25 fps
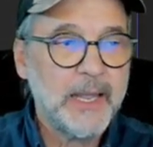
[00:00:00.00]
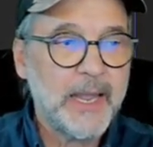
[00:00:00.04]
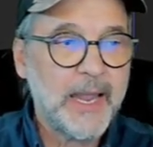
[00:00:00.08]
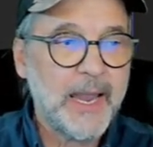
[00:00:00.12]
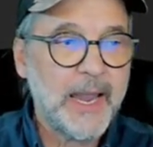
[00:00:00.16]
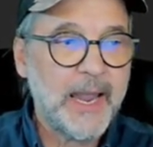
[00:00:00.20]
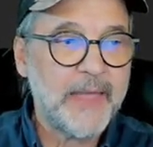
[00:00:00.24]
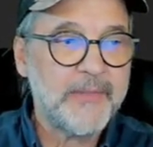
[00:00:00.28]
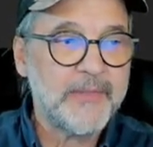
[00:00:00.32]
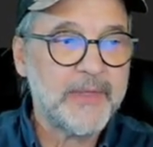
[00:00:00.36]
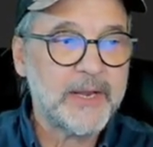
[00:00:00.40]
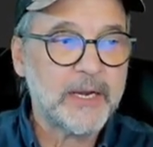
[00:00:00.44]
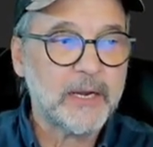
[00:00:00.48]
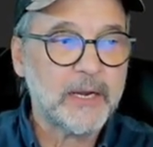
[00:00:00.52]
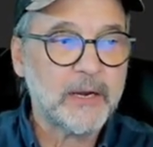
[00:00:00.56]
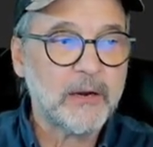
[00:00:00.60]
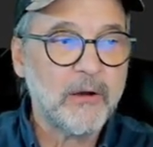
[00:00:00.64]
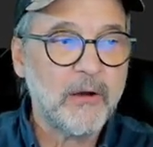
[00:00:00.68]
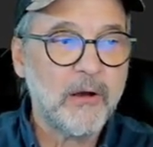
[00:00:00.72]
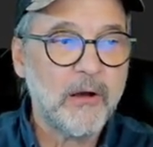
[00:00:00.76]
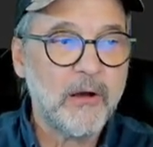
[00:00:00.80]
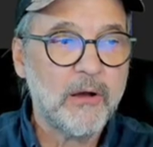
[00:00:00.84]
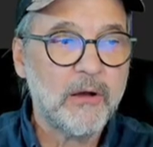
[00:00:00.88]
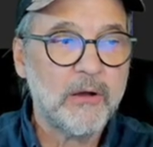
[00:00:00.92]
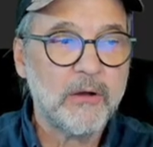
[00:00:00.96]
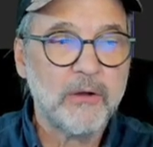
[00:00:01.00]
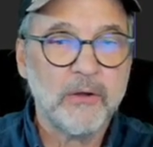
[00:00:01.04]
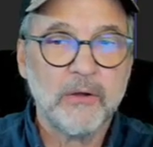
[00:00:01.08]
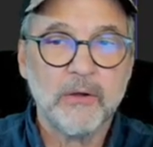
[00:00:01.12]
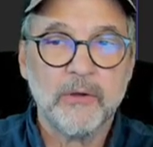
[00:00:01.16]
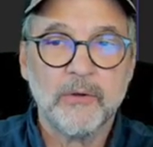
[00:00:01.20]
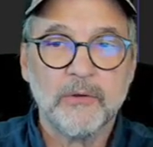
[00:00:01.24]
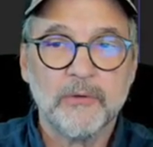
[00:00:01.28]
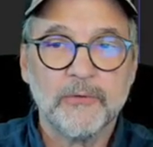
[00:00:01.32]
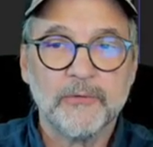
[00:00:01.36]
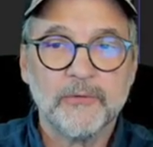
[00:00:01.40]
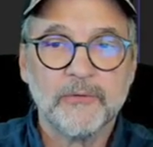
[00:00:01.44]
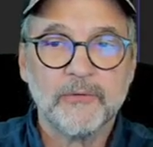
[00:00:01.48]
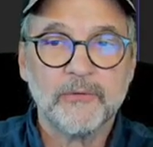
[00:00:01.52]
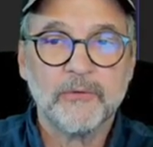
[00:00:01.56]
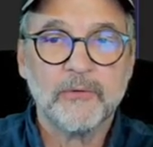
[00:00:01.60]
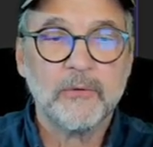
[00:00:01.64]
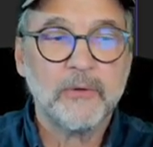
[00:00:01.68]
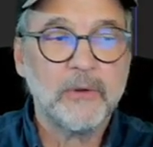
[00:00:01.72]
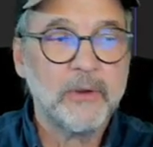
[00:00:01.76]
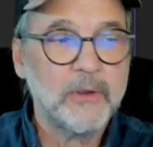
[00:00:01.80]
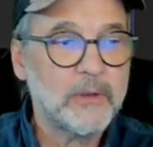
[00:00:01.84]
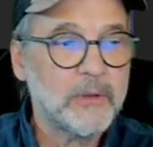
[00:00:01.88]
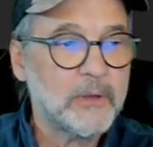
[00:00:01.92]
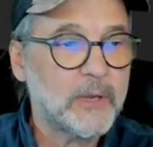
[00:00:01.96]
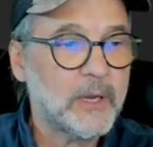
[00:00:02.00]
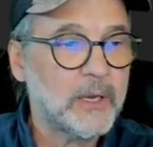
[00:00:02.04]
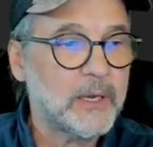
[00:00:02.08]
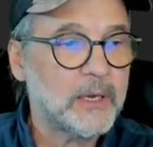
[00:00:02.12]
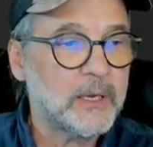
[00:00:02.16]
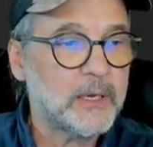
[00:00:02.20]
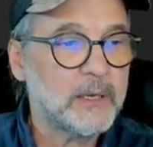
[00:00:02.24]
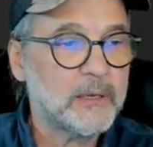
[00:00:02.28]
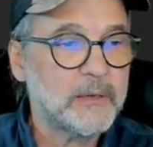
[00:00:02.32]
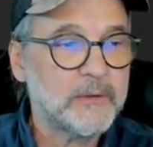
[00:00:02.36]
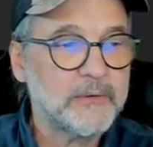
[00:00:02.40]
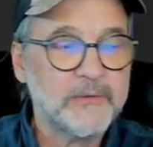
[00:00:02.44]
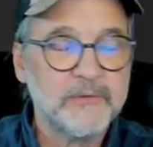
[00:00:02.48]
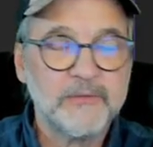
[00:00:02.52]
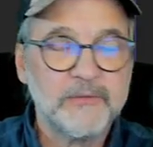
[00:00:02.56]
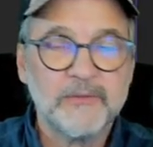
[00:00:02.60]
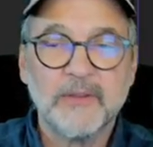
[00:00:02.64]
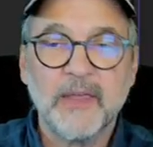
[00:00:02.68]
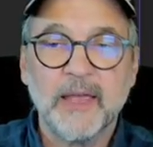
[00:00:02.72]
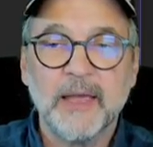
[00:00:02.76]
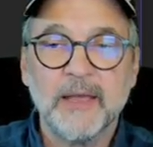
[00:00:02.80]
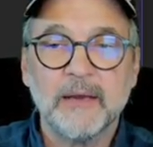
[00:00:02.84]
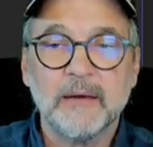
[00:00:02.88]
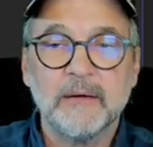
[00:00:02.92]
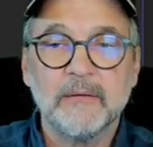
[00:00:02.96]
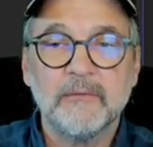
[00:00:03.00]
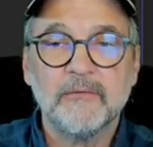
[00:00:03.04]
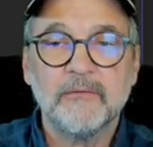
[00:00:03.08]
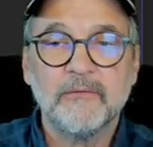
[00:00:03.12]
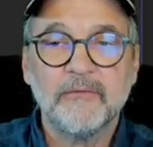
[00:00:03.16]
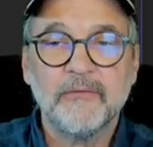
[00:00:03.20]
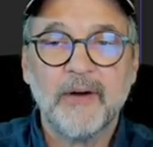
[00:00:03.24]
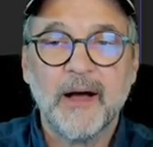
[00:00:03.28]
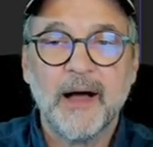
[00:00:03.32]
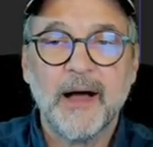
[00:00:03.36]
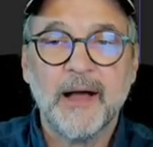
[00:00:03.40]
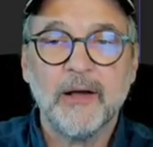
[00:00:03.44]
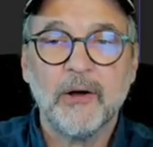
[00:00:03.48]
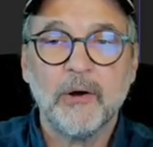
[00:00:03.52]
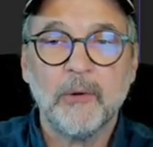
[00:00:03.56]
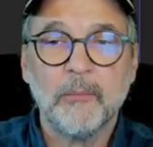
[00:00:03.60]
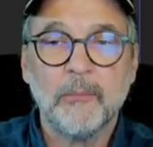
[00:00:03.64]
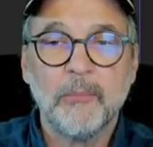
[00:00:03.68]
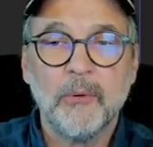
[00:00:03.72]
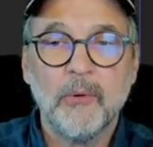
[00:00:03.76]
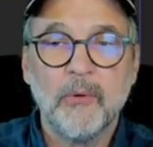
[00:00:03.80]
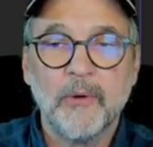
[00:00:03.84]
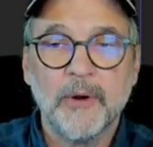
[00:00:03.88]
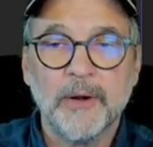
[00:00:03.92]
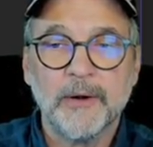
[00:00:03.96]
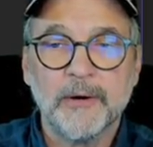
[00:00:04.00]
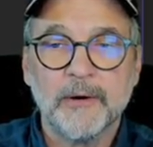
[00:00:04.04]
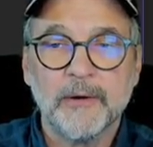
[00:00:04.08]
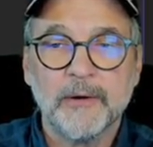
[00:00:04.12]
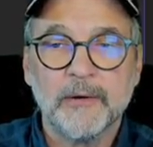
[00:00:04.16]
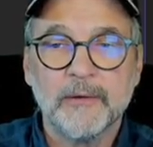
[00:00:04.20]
And then it calls set file pointer.